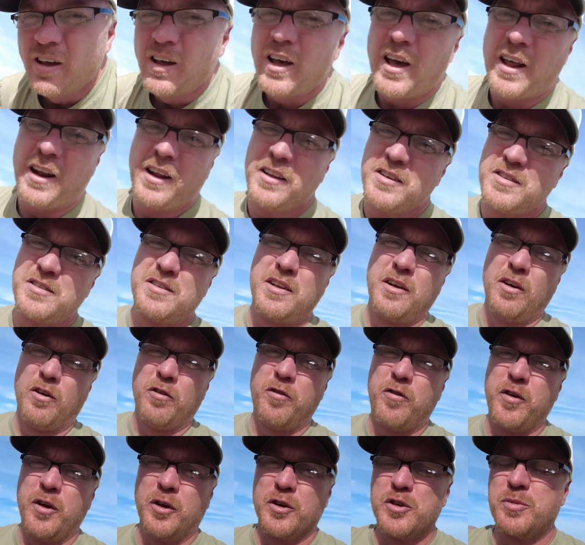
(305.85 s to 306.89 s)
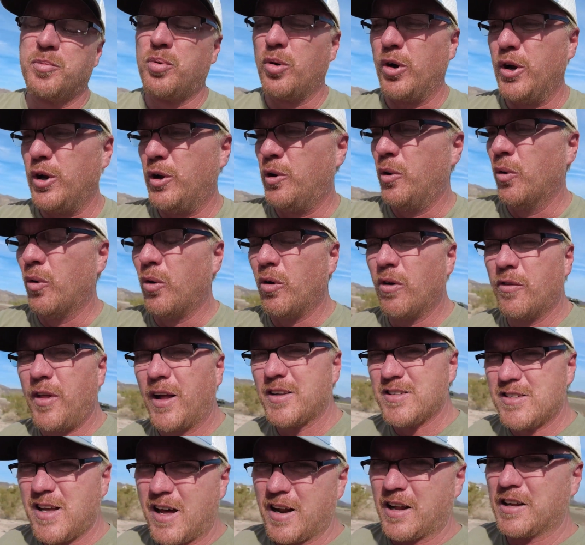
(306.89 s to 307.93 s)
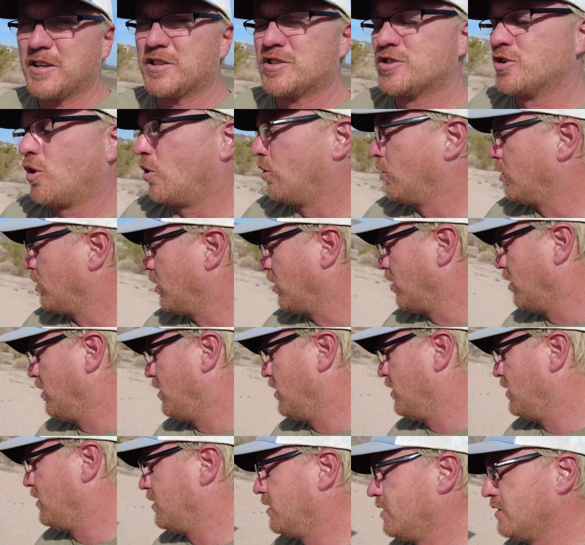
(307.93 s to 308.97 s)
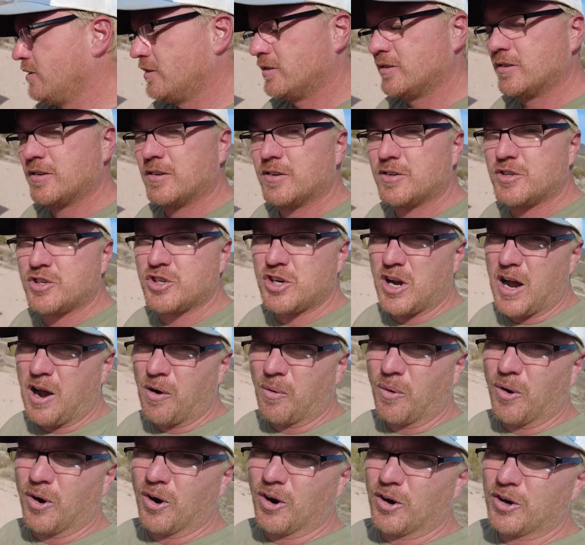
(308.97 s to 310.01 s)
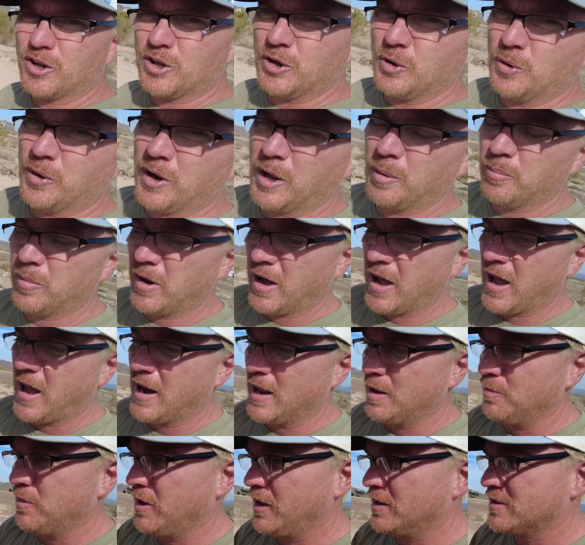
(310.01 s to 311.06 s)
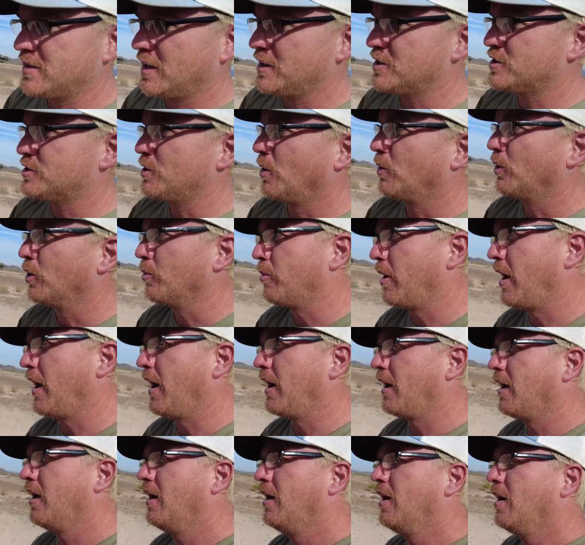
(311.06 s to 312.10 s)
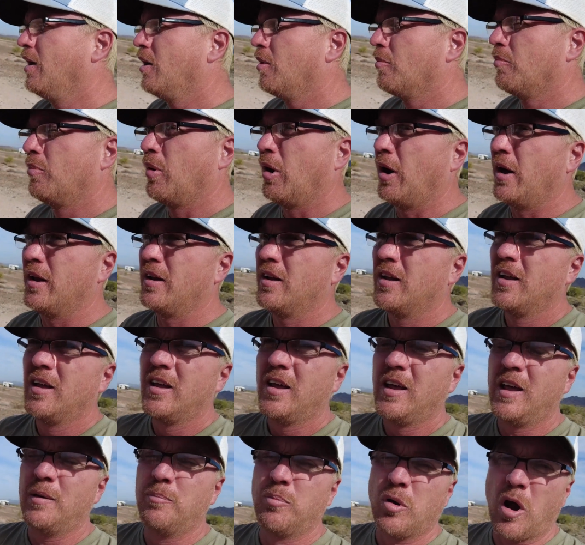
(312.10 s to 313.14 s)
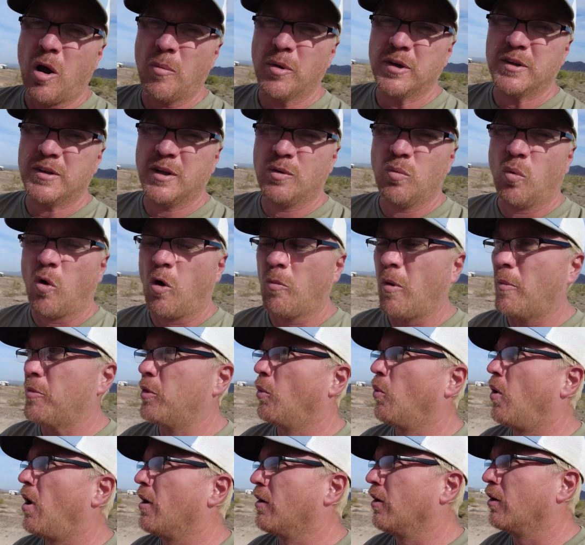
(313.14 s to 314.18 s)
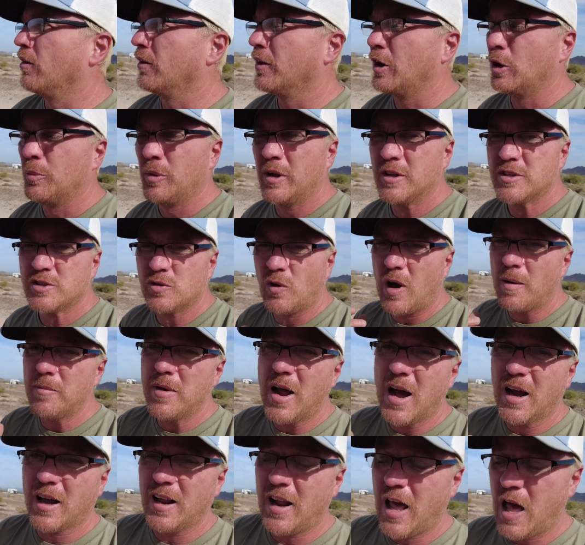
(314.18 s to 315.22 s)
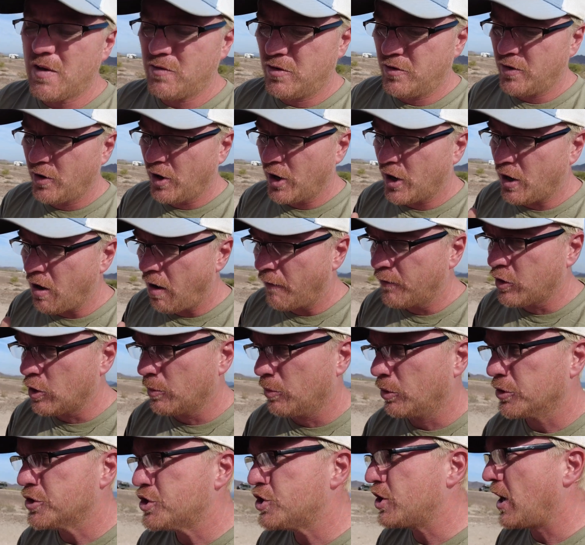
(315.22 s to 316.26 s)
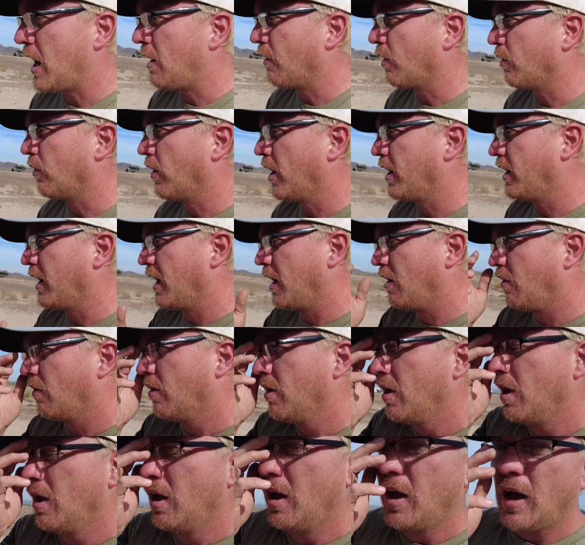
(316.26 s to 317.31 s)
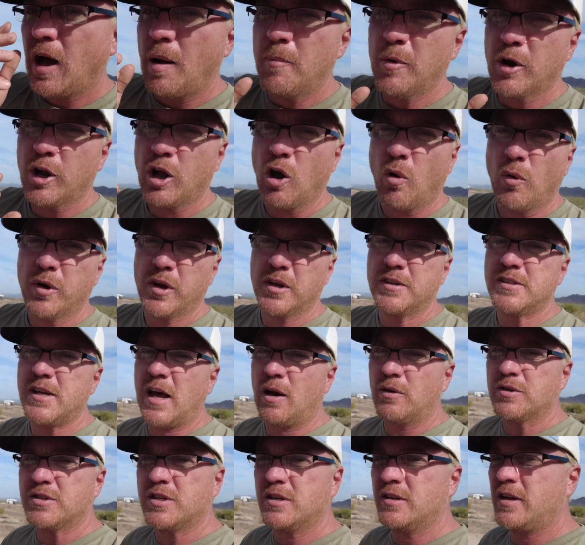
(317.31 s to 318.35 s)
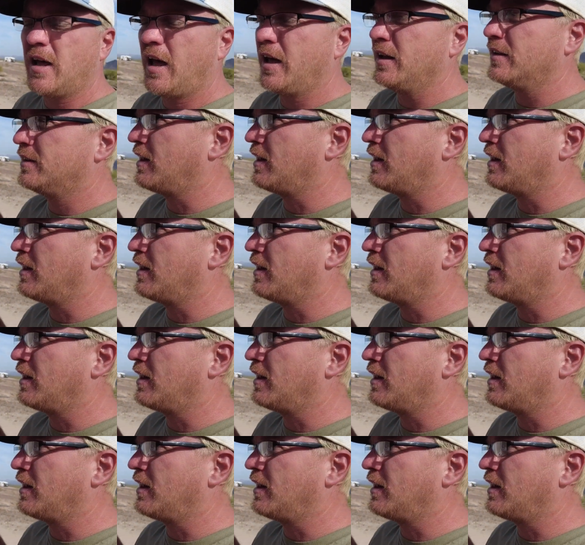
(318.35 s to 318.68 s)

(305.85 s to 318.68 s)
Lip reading: and it still feels pretty cool. That's not a solar shower unit by any means, a solar bag, but it probably did warm up the water a little bit. So I'm not going to have a very comfortable shower right now. I'm going to go into town today,